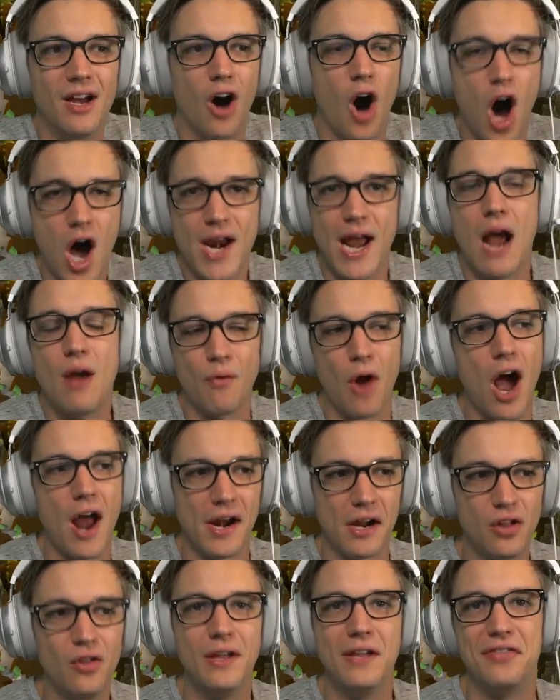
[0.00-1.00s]

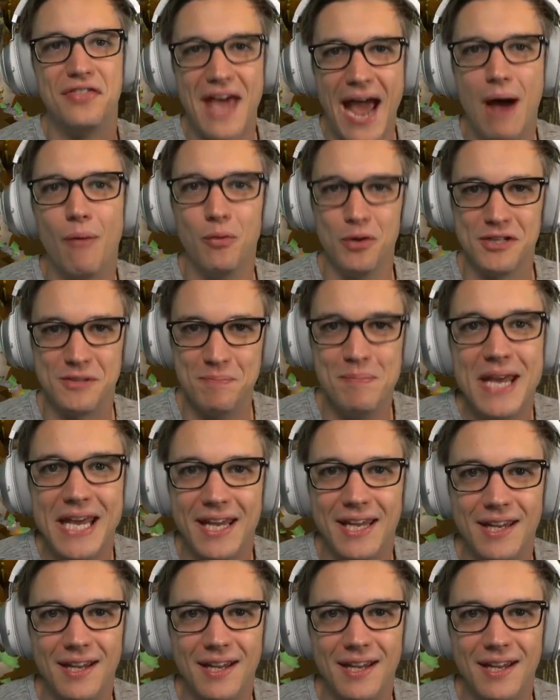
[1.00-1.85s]
Unironically, that was me.